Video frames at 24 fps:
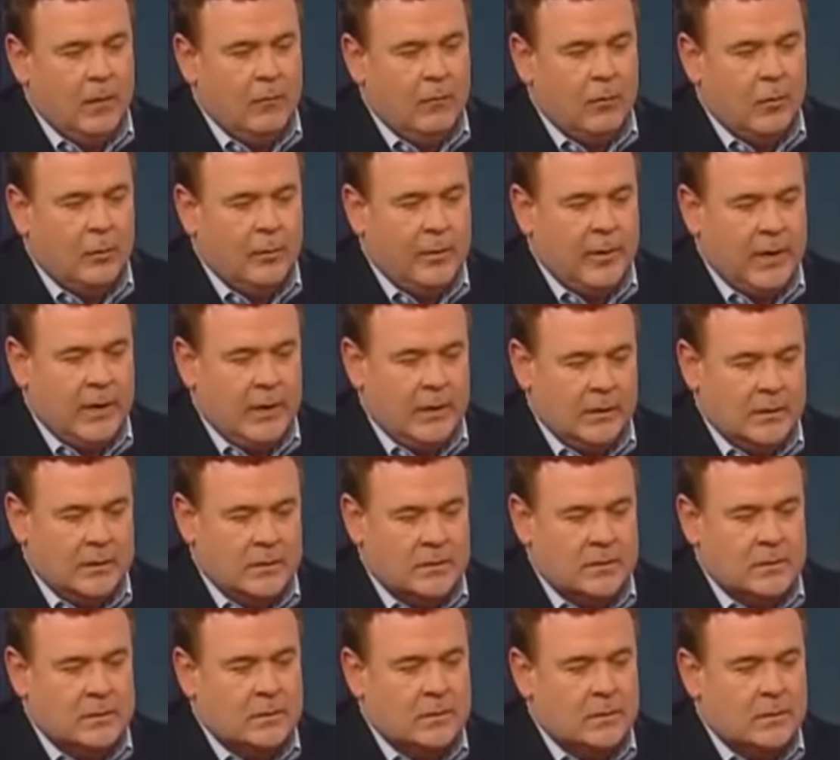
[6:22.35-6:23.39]
for
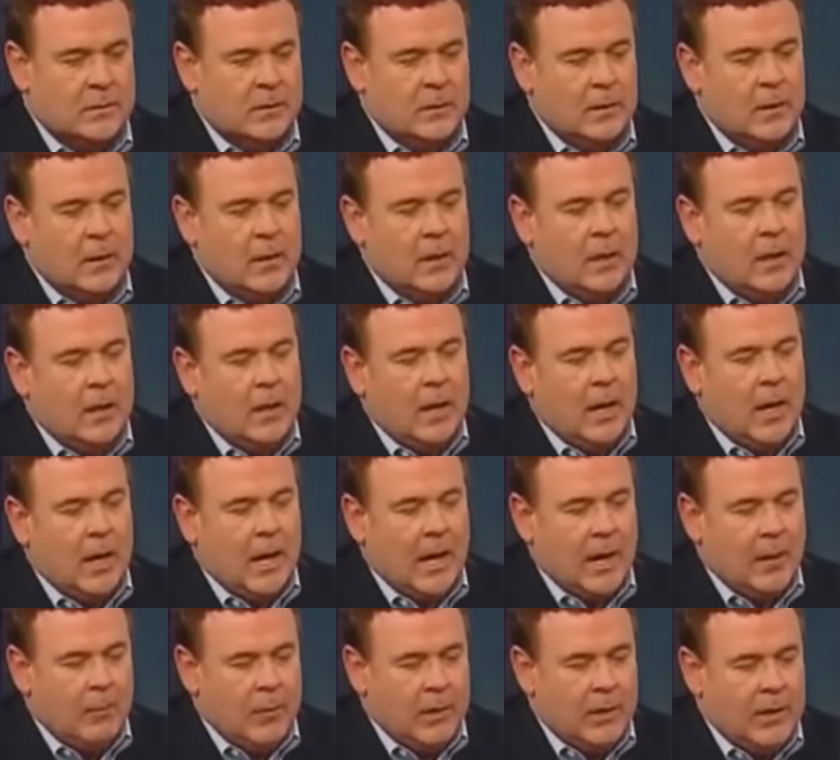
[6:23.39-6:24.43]
peace,
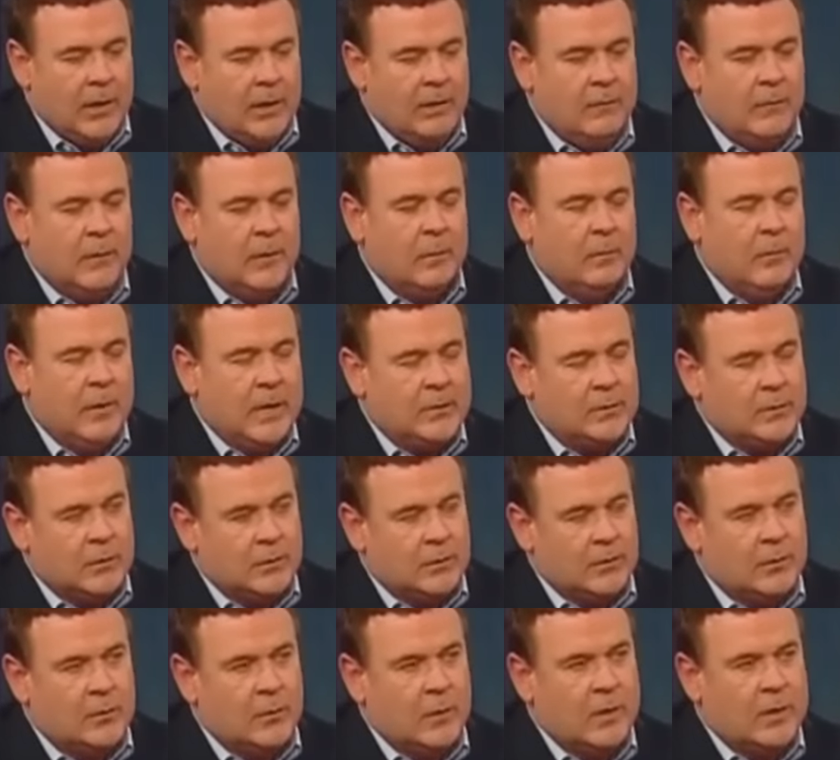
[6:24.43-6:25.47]
I believe that a major
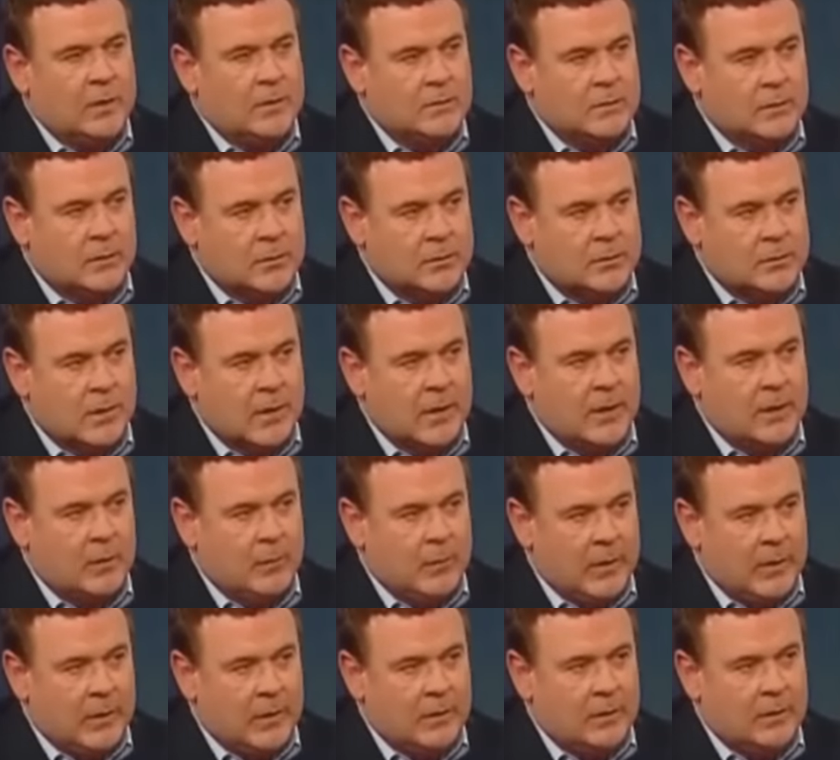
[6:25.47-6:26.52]
earthquake is going to strike
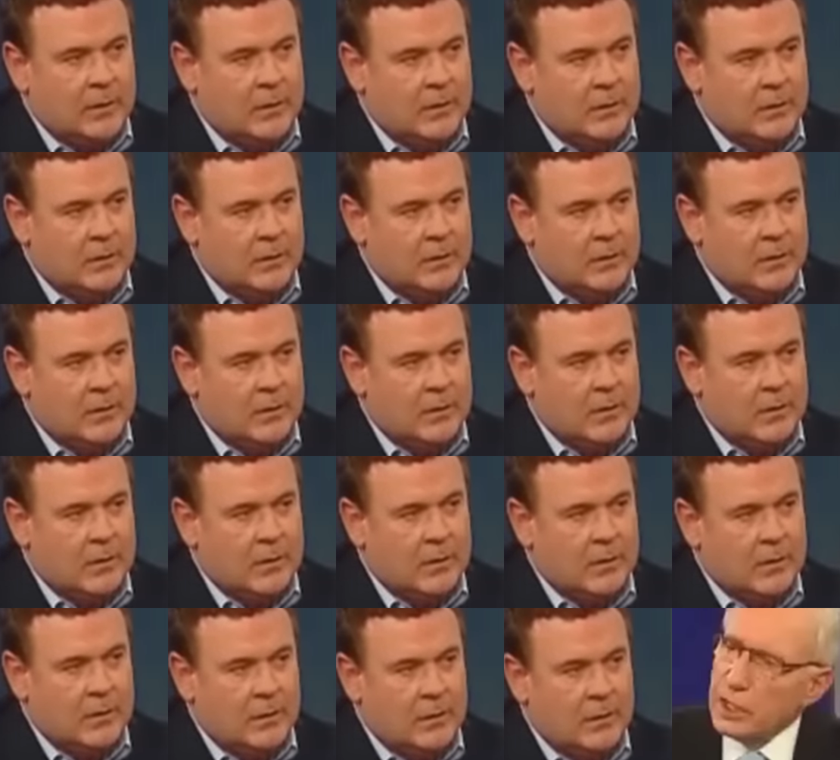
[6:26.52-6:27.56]
America. So
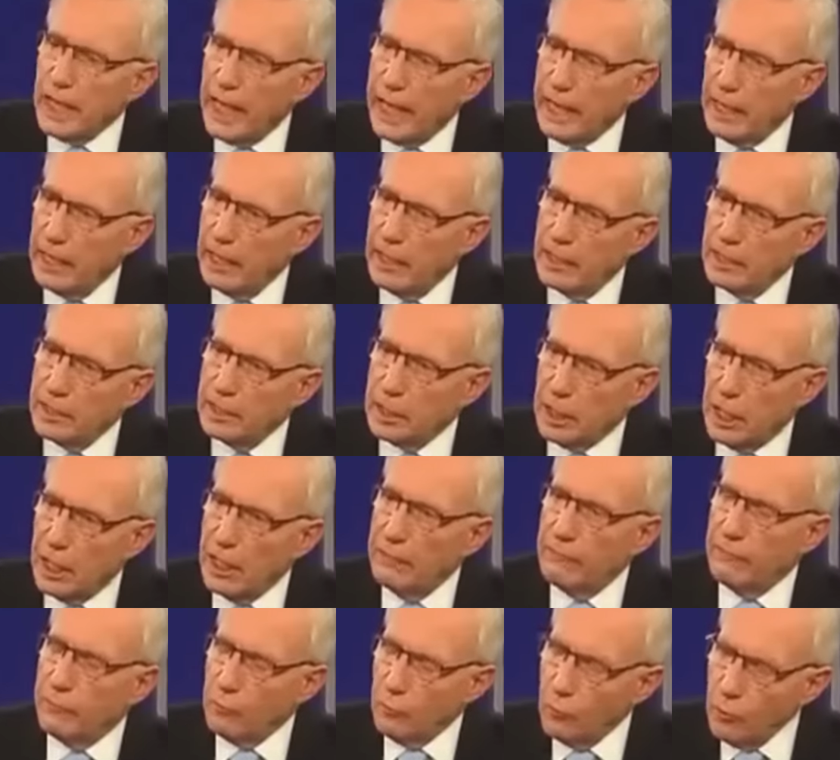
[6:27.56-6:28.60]
what you're saying is,
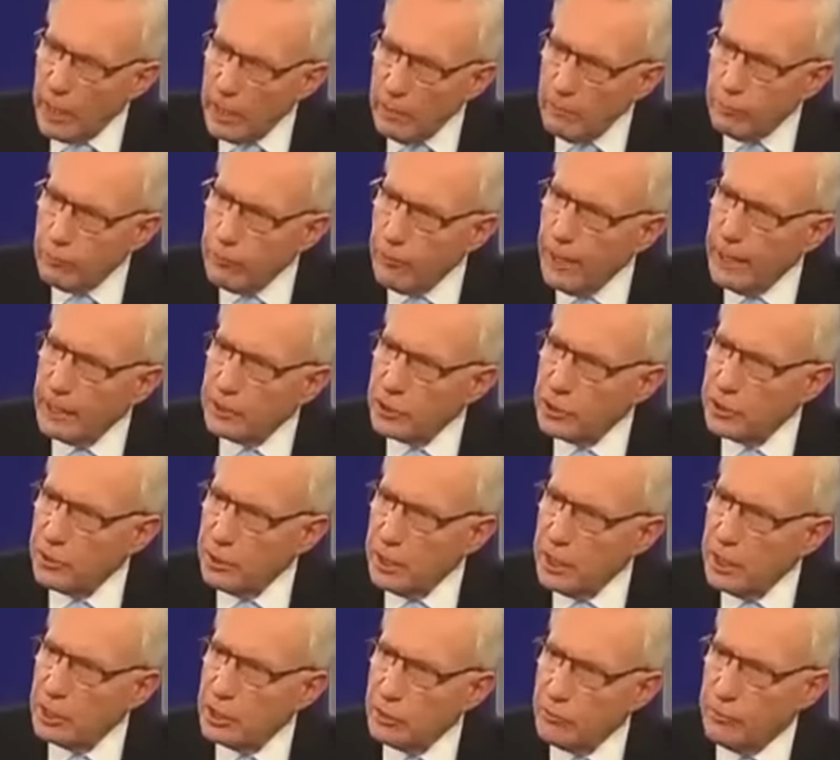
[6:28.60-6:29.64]
if we pressure
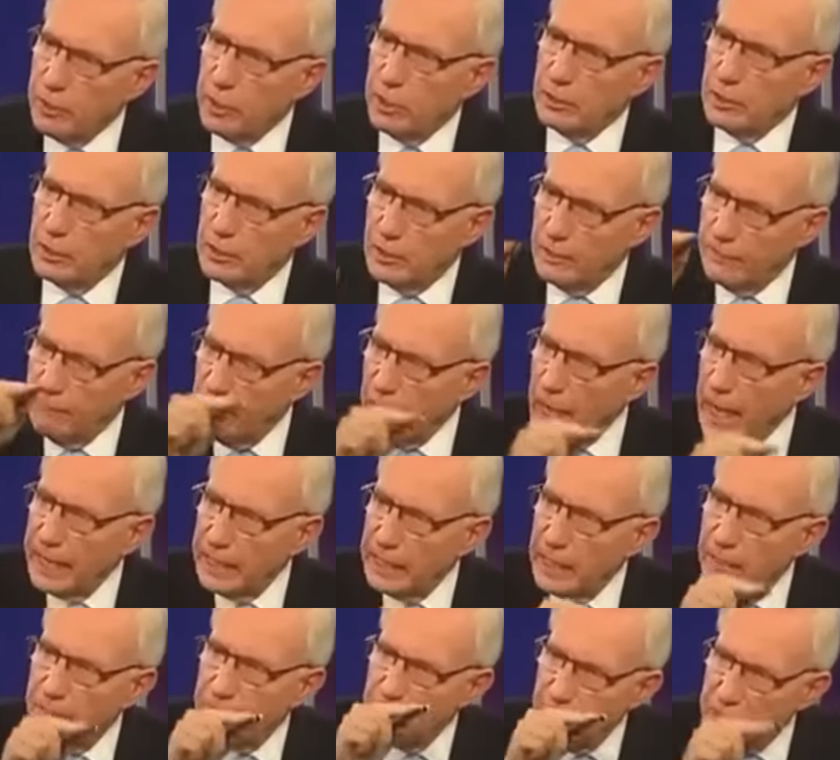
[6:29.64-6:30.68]
Israel to
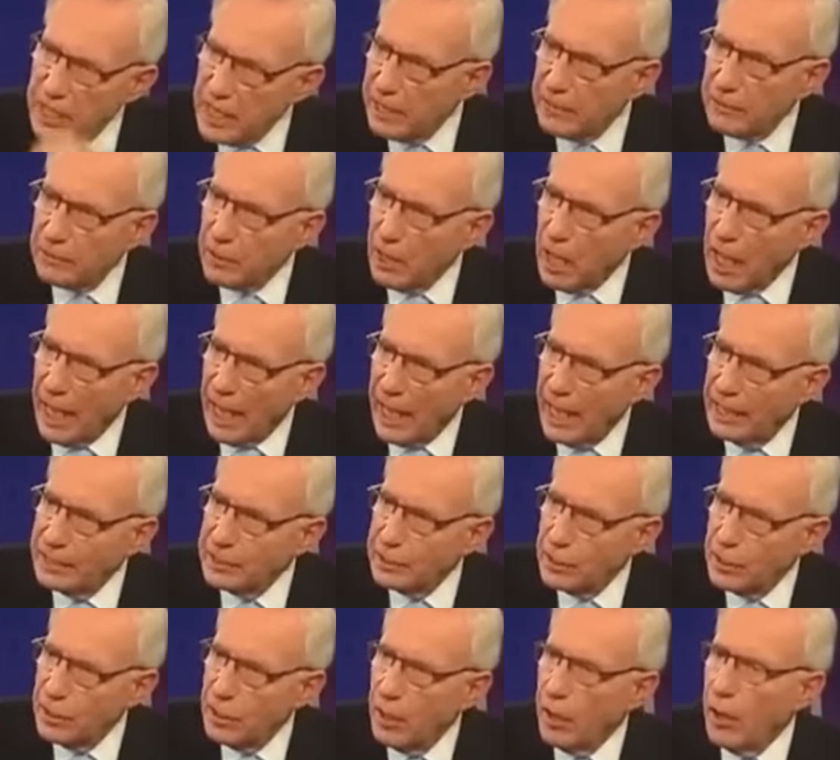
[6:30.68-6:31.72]
divide up their
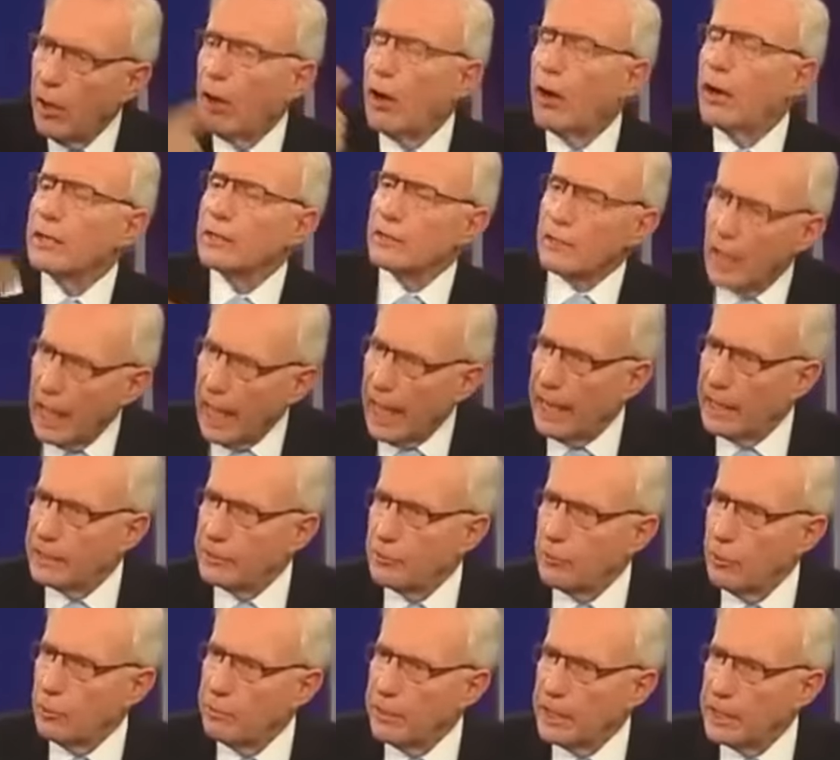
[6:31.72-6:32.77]
land, our
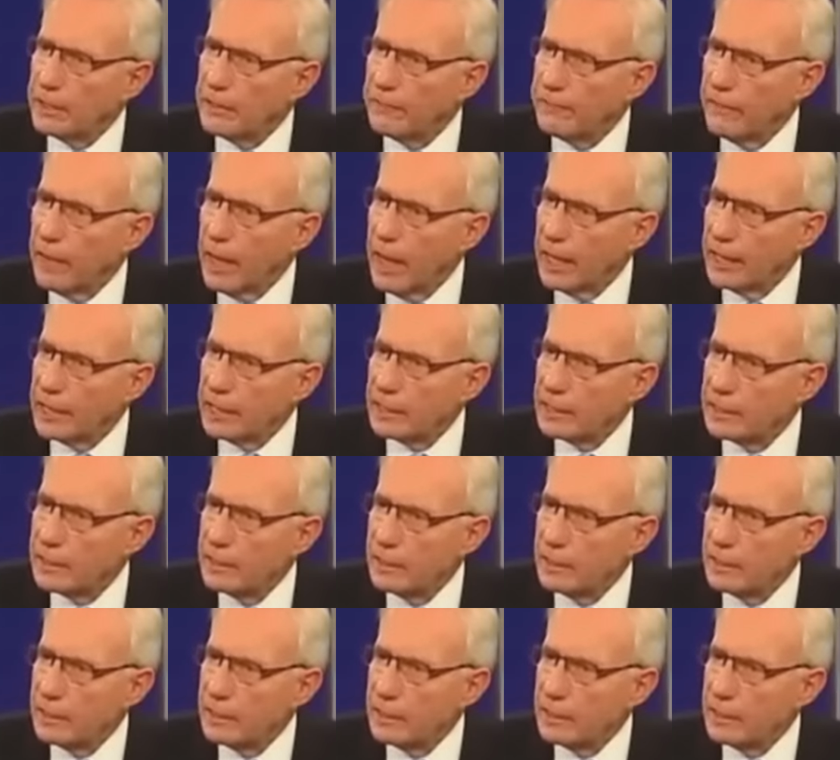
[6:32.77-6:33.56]
land will be divided.